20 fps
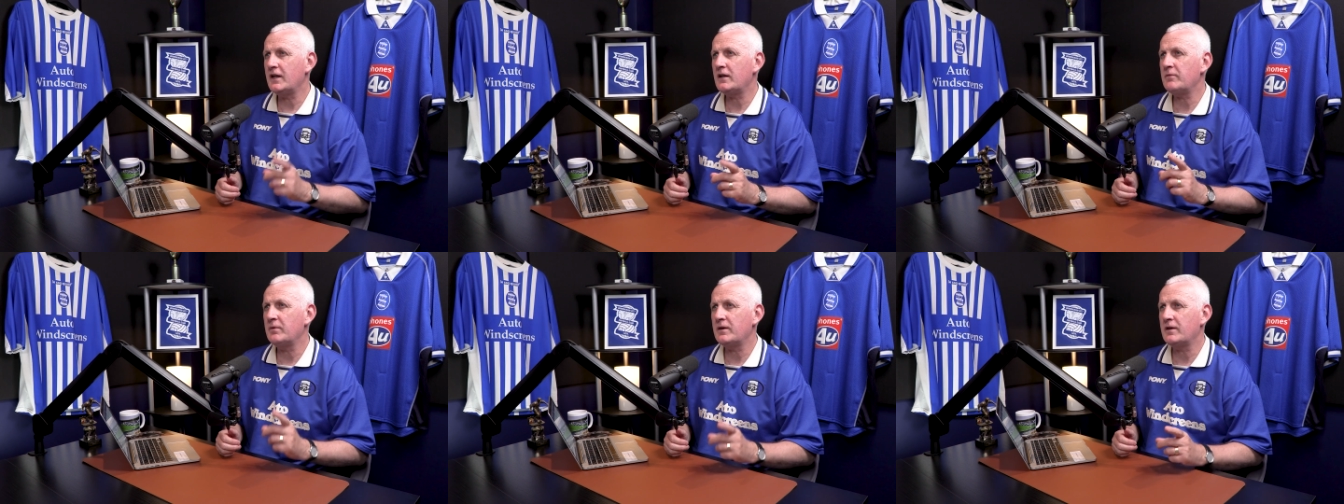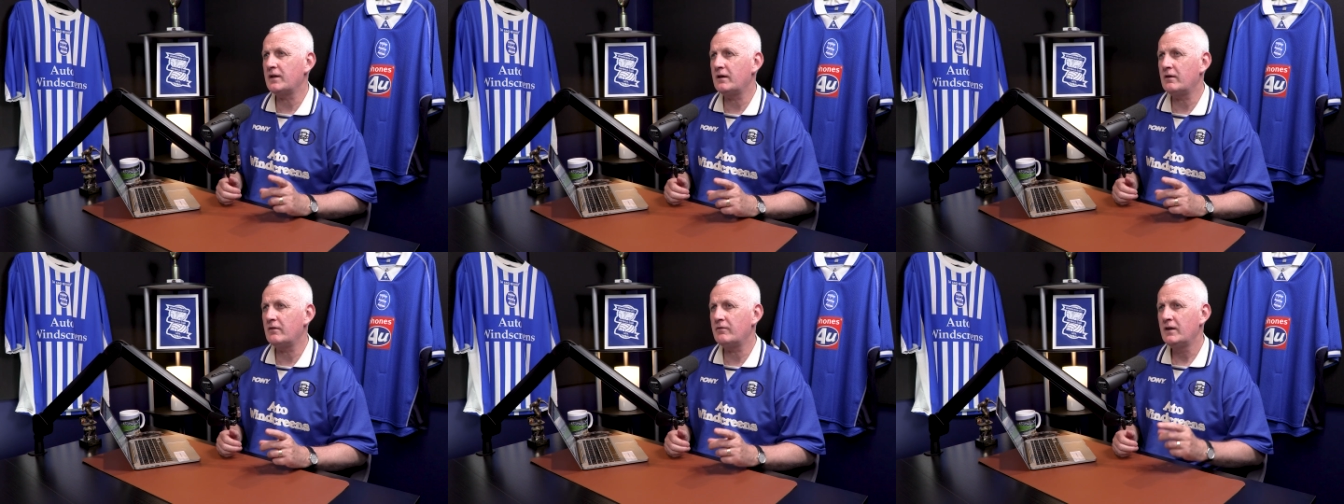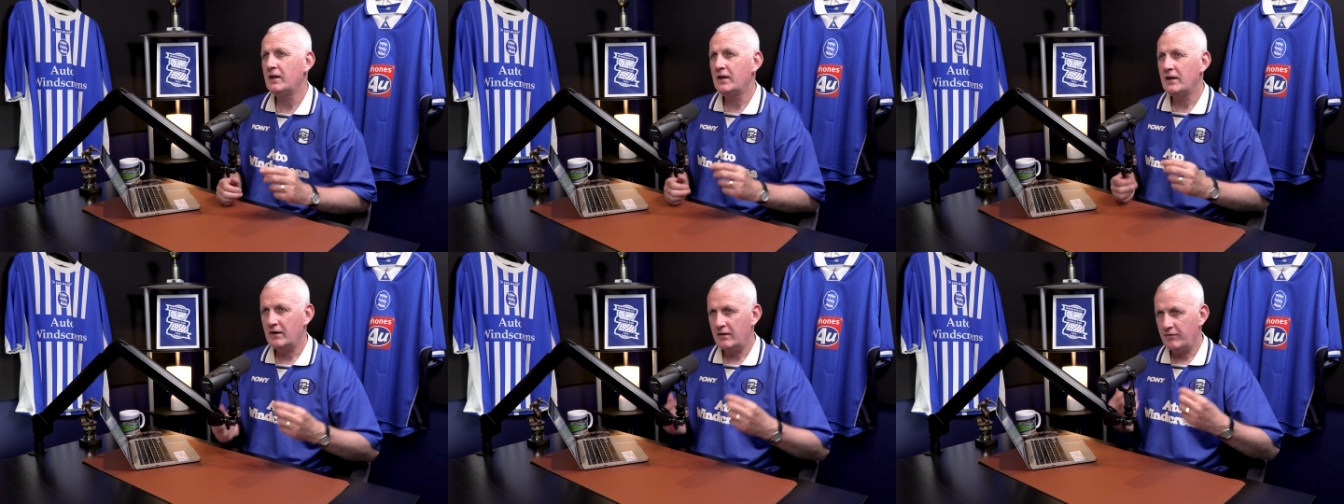ask myself
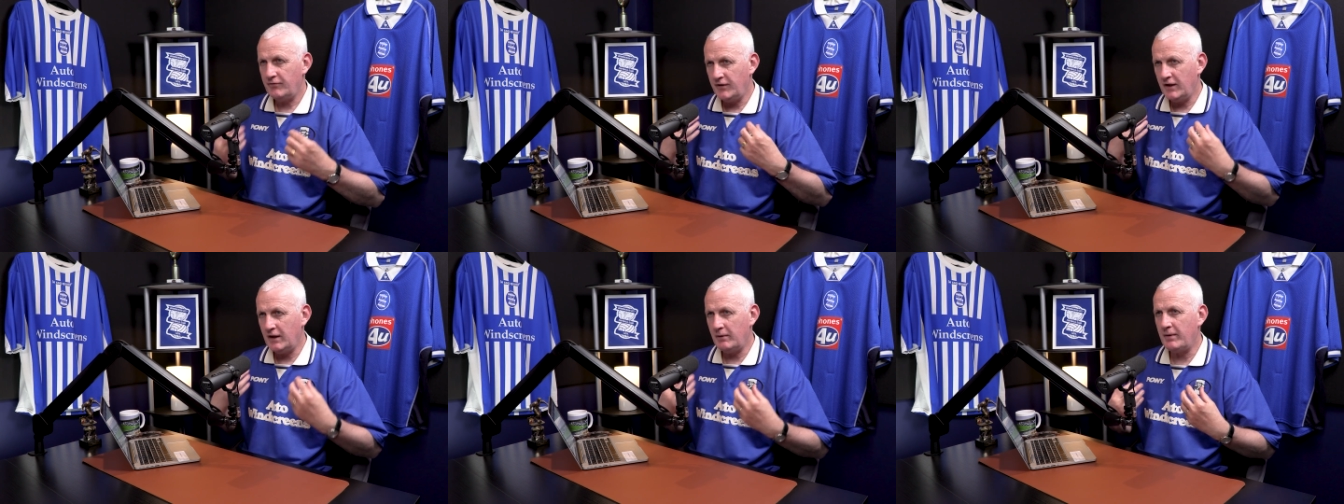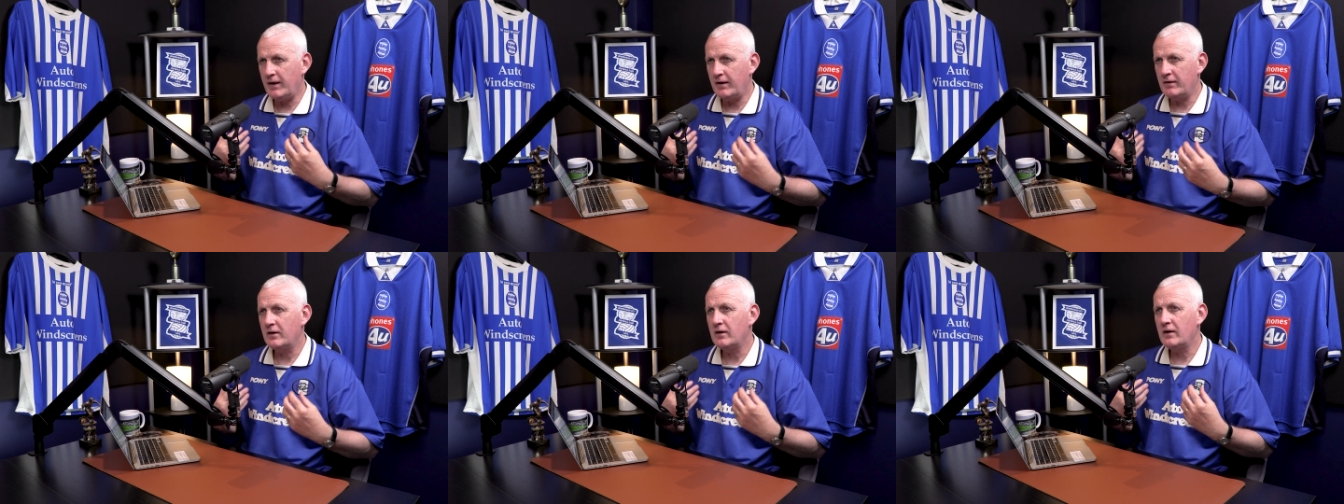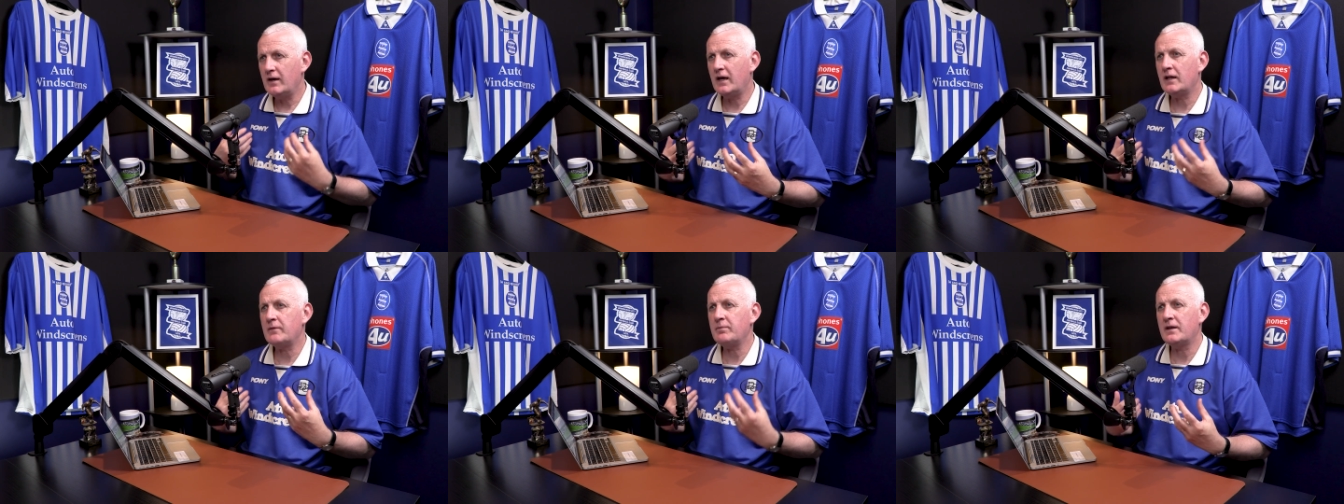the
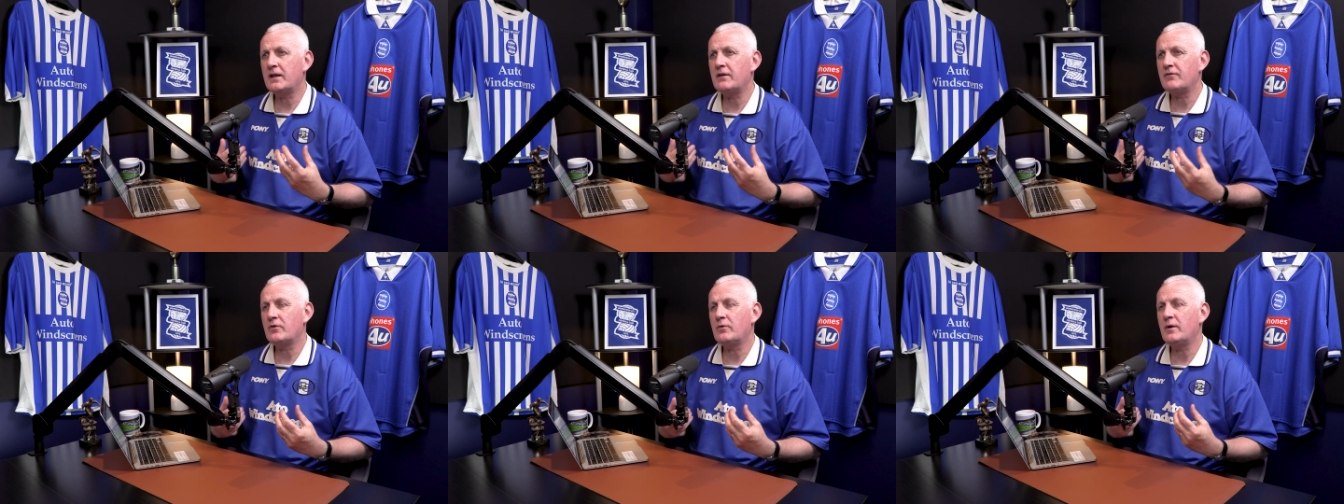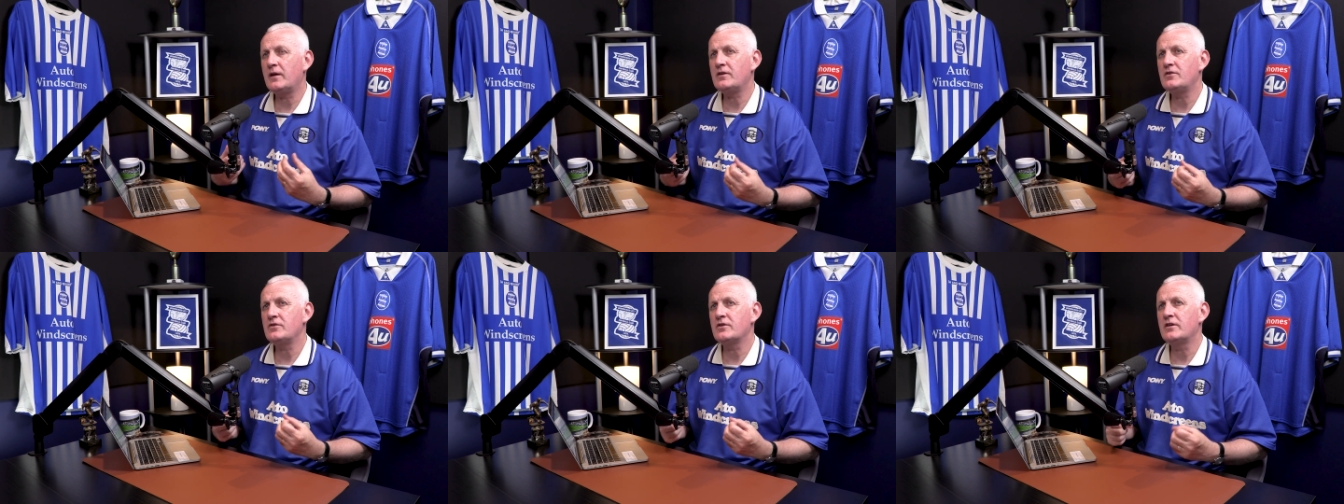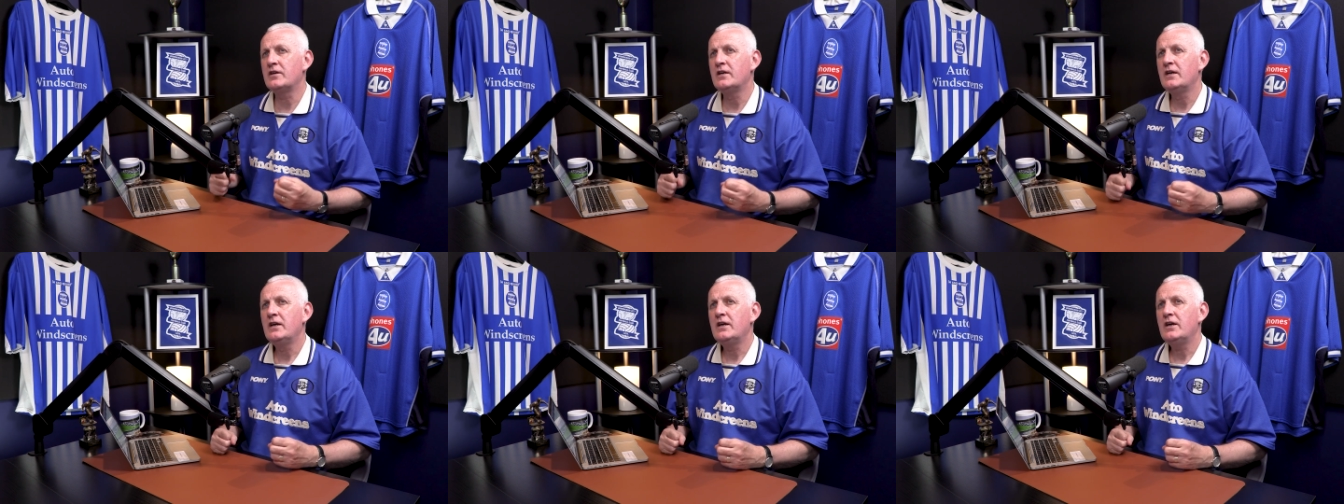question,